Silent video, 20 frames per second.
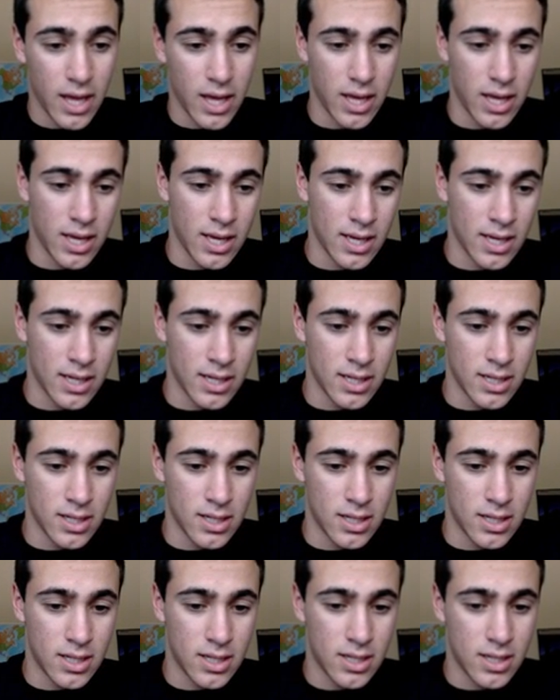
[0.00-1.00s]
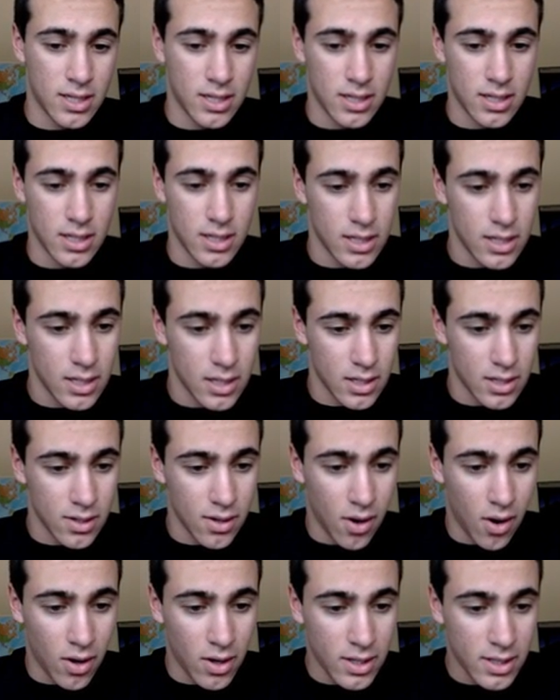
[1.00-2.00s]
And
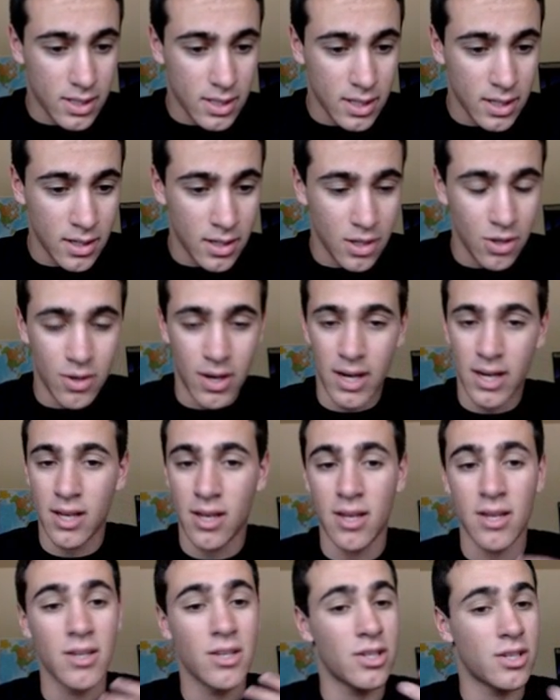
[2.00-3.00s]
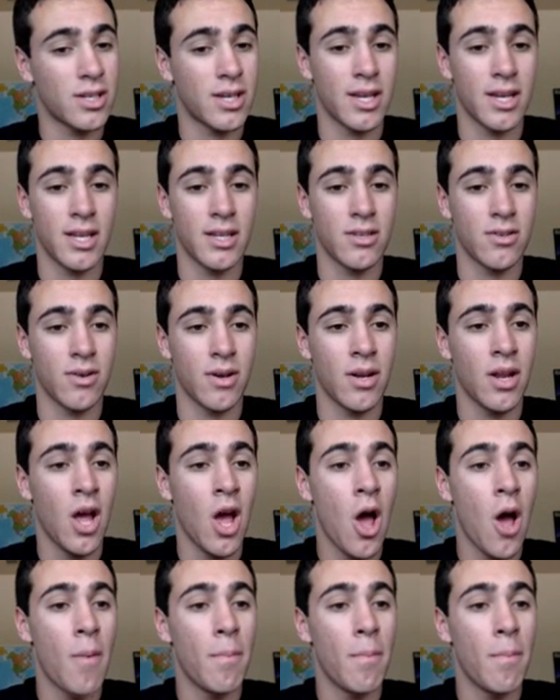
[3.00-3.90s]
honestly, you kind of can just get into it.